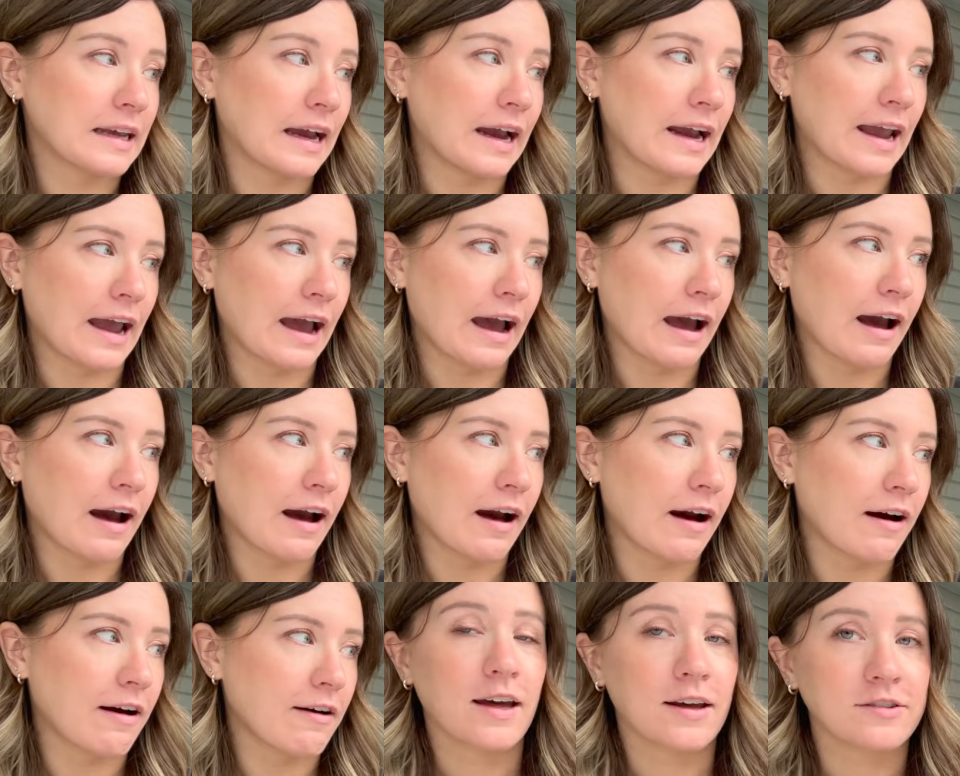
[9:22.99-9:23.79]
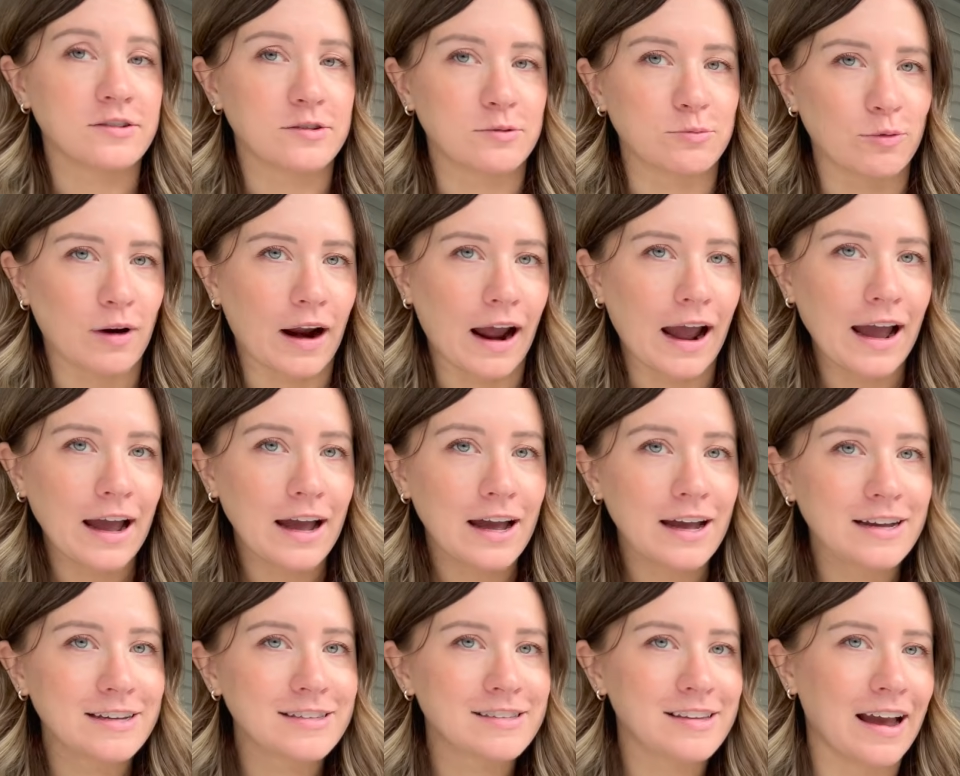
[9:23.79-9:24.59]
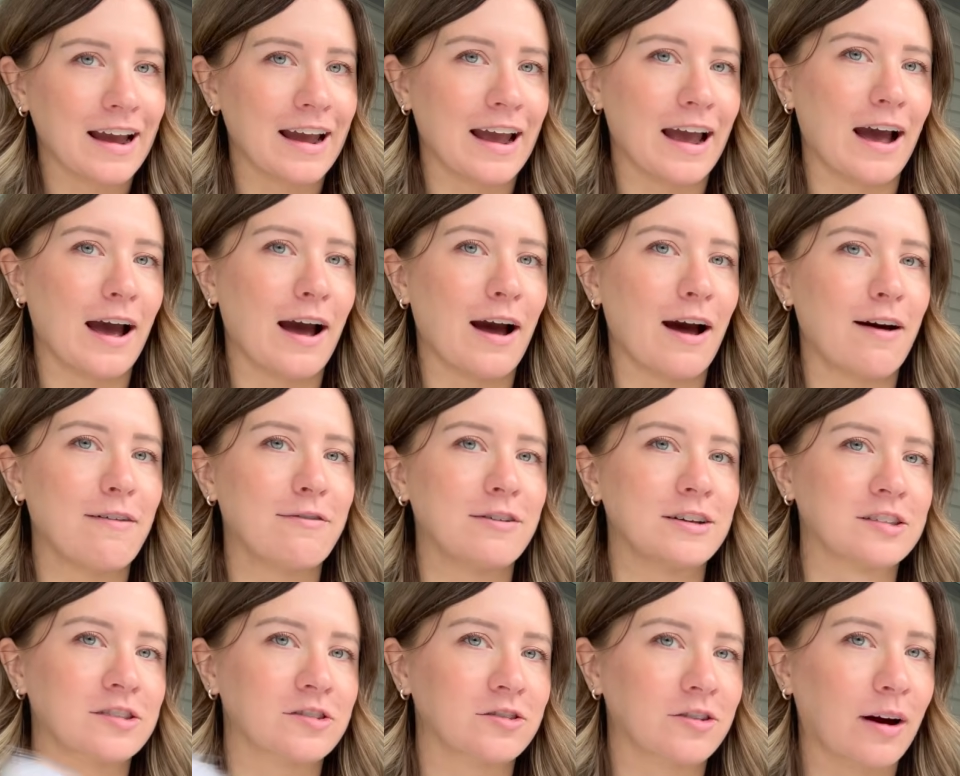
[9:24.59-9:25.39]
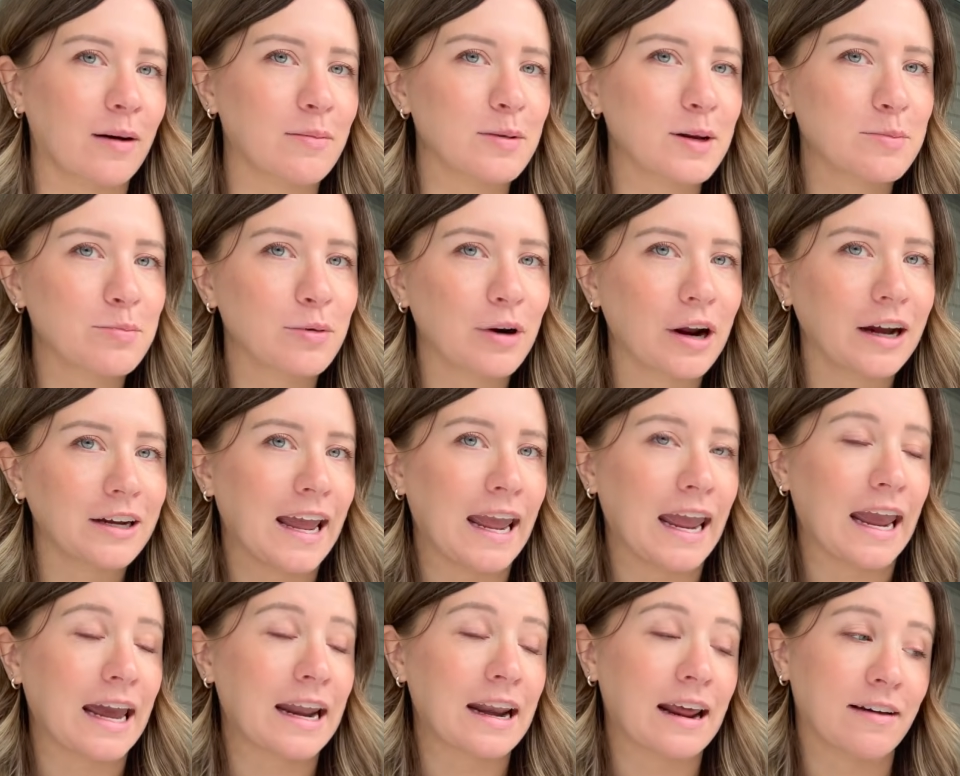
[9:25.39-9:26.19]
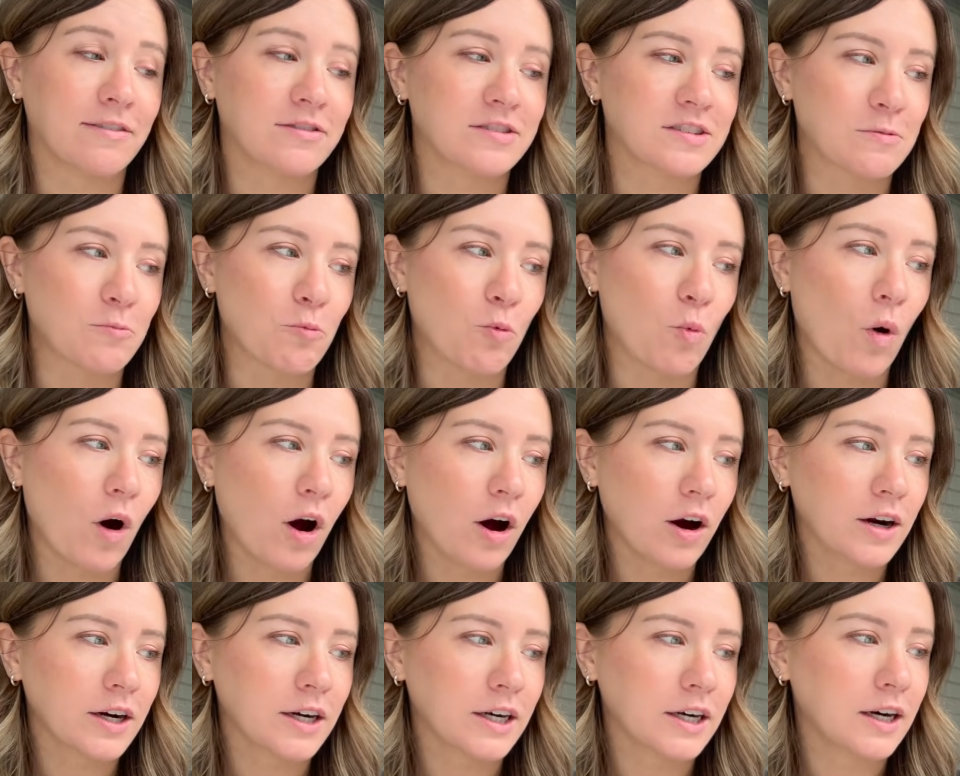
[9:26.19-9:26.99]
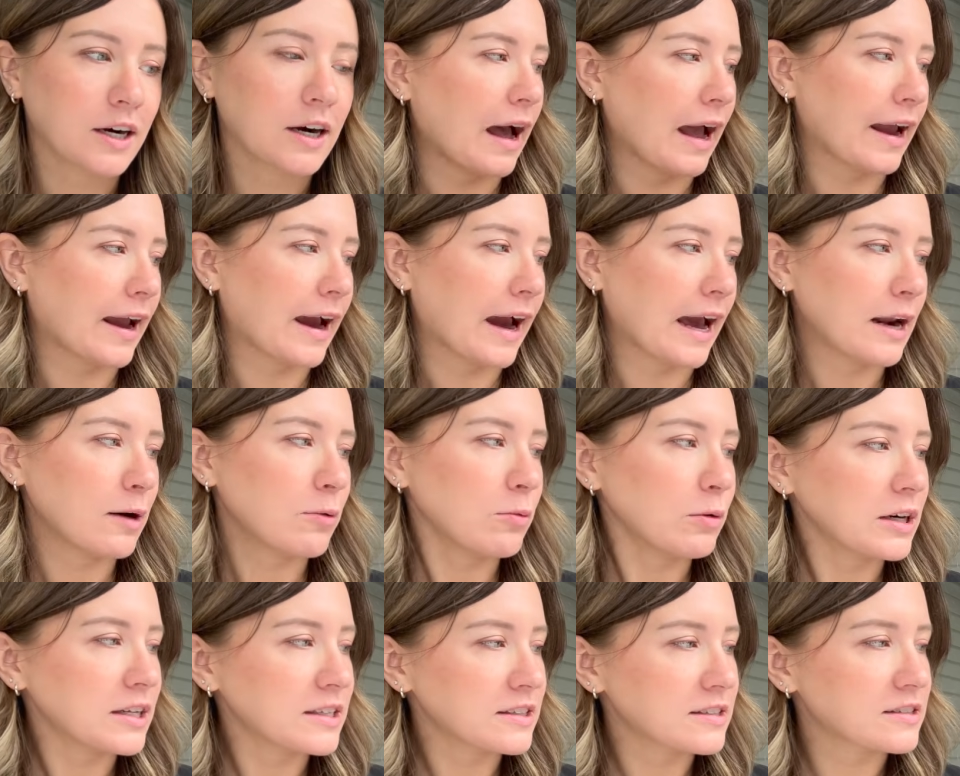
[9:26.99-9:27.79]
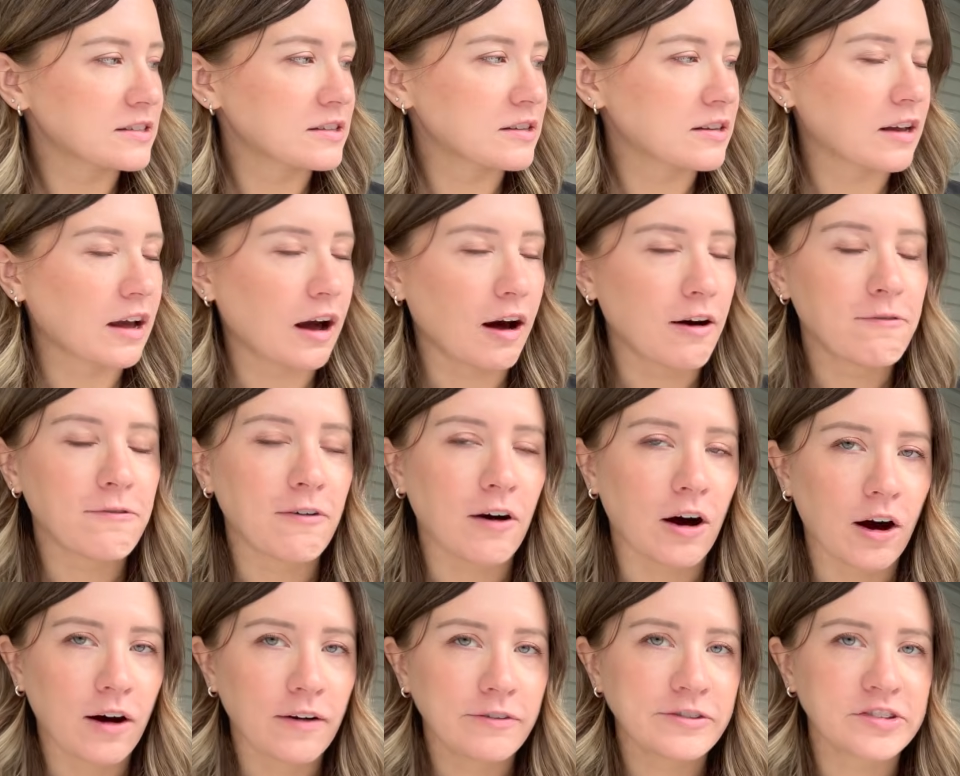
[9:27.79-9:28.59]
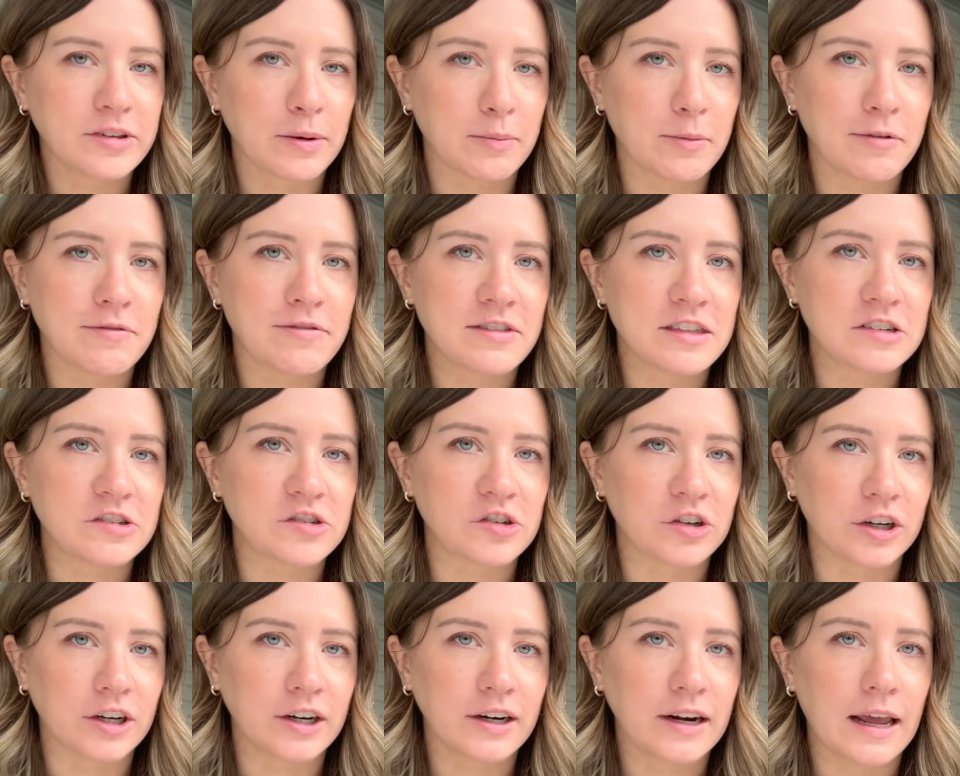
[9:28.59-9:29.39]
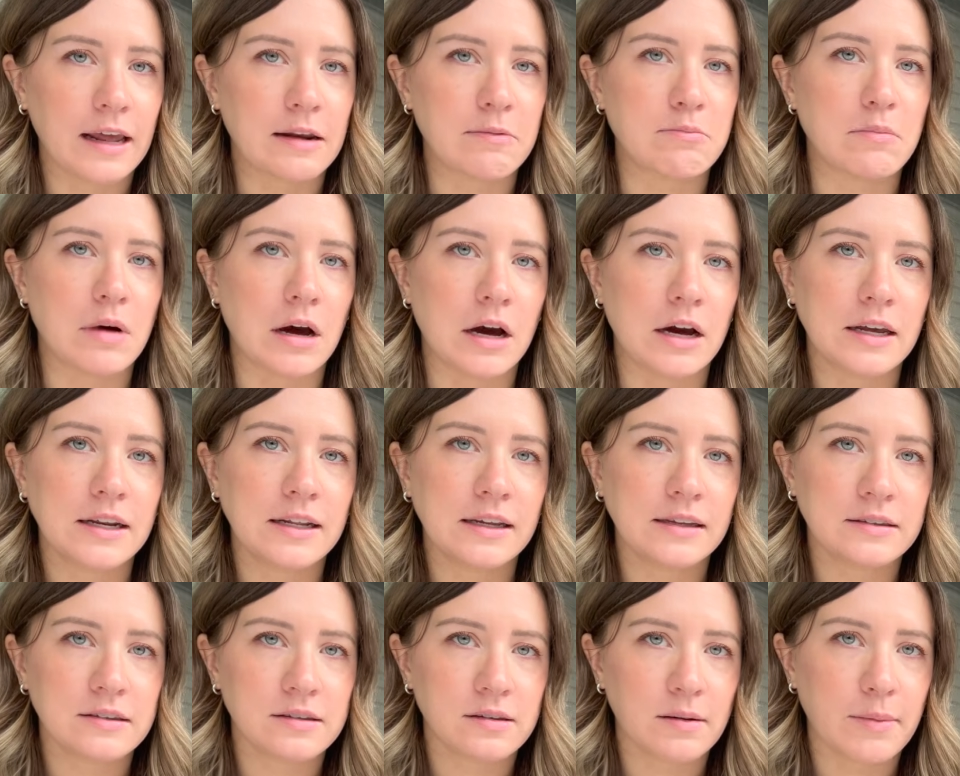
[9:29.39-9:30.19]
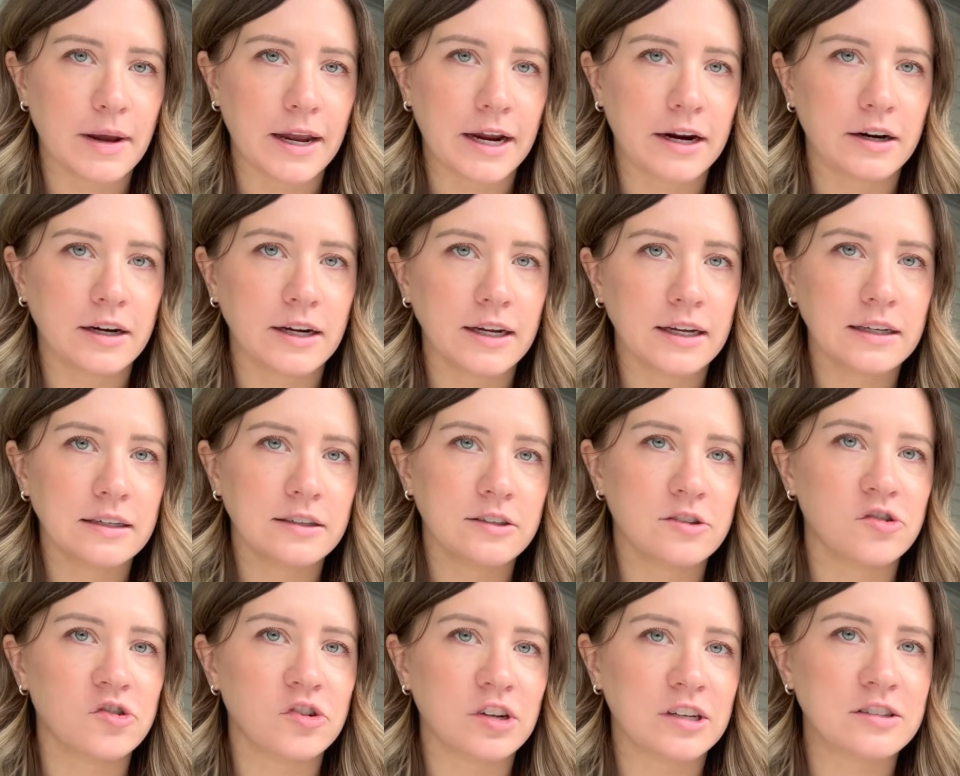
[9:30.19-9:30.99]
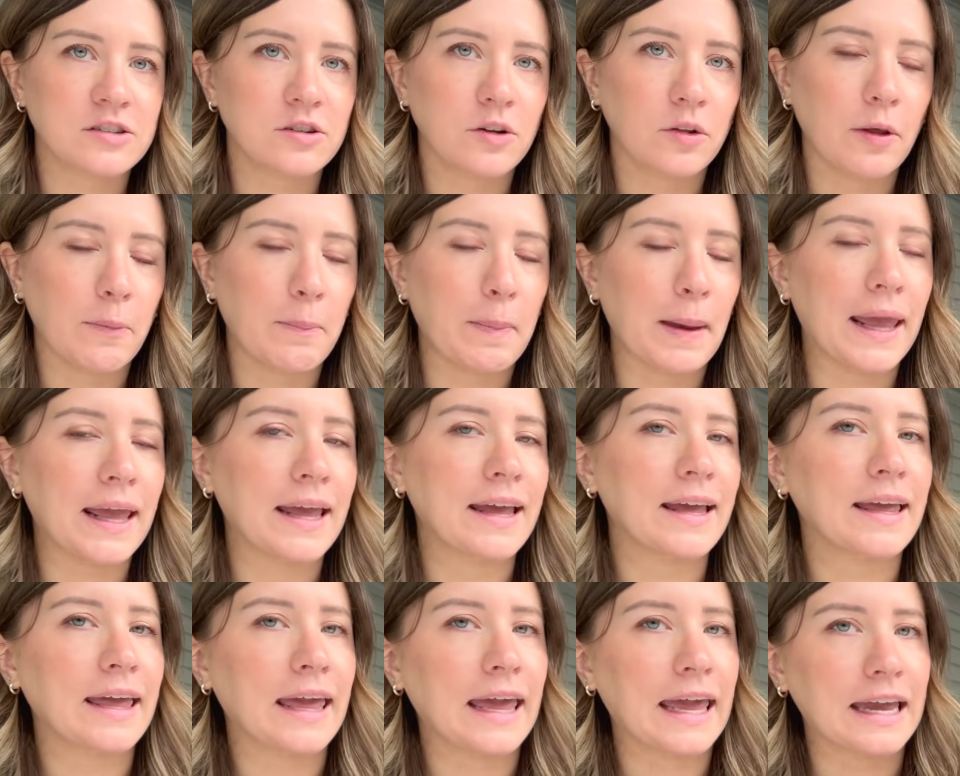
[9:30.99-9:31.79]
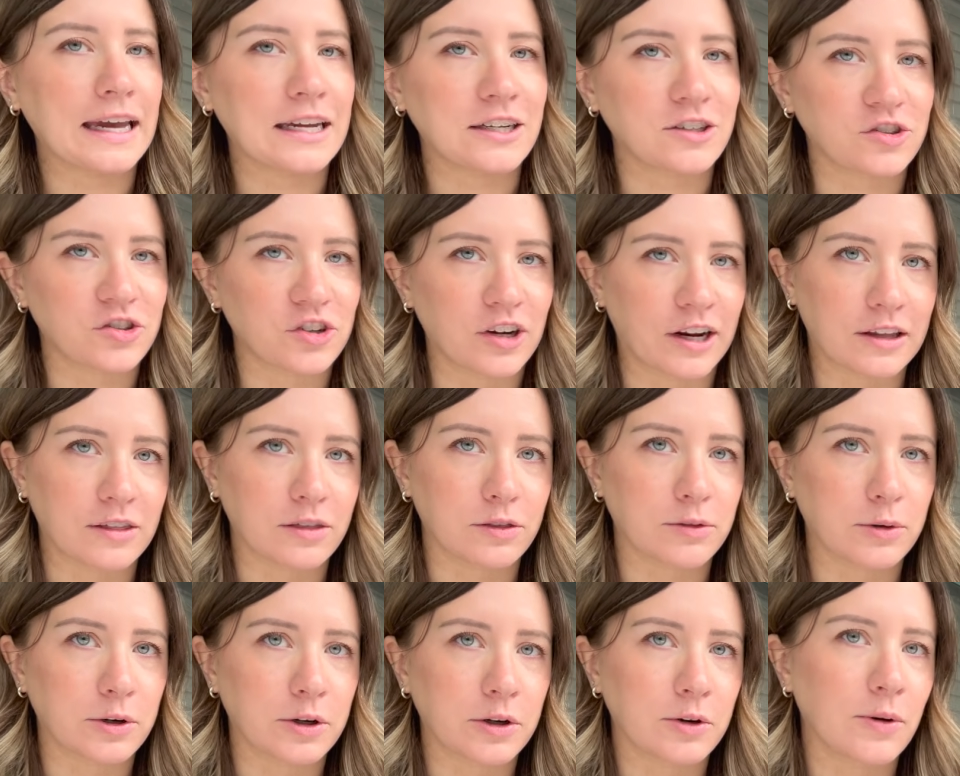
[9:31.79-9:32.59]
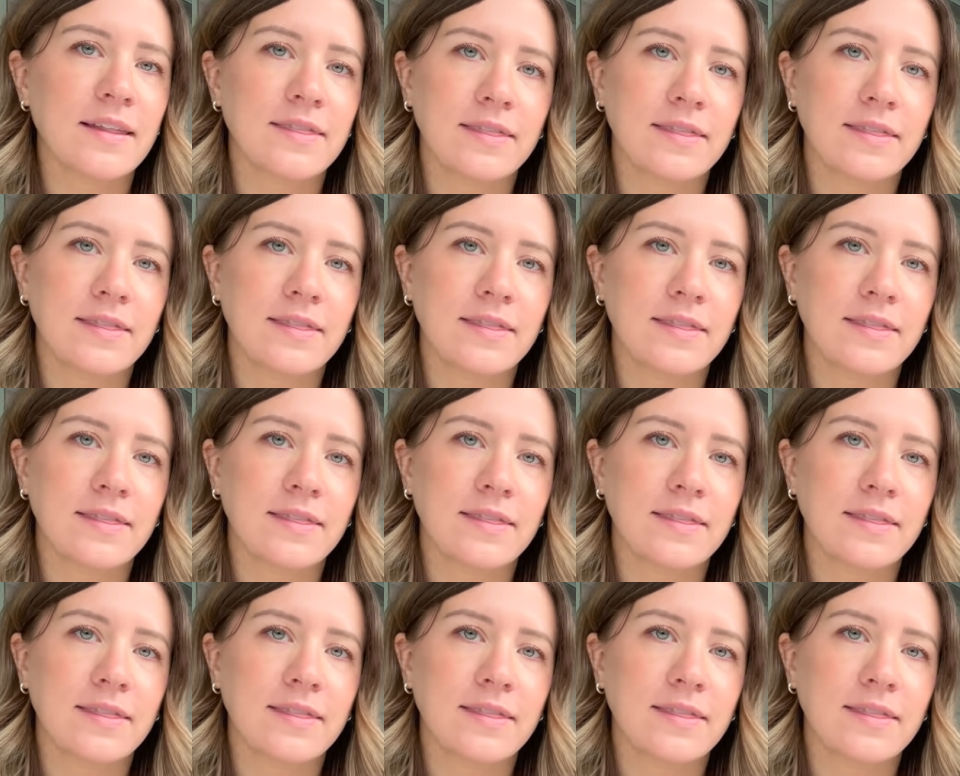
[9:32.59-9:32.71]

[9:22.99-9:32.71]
I have some rags, I have a scrubby brush, and I have some water. Kind of want to scuff off some of the dirt and mud in some areas just so the paint can shine through.